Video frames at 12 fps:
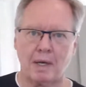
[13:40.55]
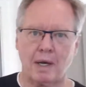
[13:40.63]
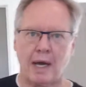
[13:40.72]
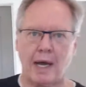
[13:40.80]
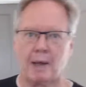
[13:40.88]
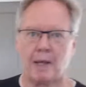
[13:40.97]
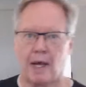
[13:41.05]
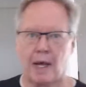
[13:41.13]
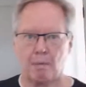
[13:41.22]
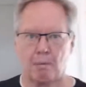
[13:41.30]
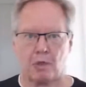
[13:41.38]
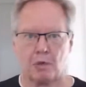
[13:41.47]
I
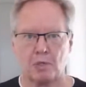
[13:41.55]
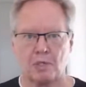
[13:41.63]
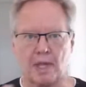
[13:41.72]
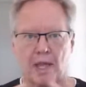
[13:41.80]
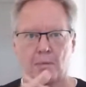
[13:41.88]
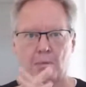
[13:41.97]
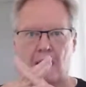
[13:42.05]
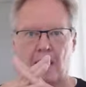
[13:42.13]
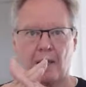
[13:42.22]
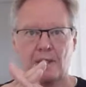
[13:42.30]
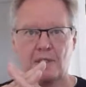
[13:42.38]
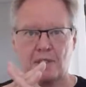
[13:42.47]
threw Sam
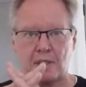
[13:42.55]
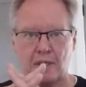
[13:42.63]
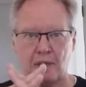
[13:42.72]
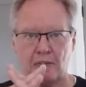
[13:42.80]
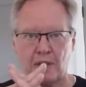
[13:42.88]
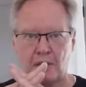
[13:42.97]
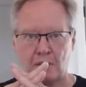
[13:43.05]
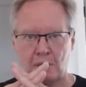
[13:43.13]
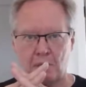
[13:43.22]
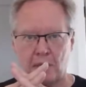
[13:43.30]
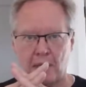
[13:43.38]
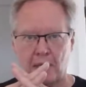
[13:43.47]
and Steve into
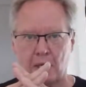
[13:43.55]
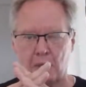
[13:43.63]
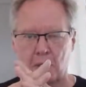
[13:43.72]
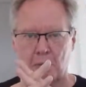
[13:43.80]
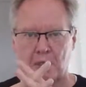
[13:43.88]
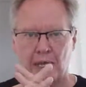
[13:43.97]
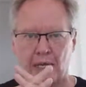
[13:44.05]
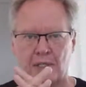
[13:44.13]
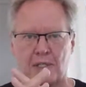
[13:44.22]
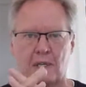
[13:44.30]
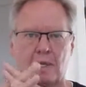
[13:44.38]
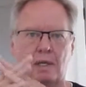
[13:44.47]
a group text.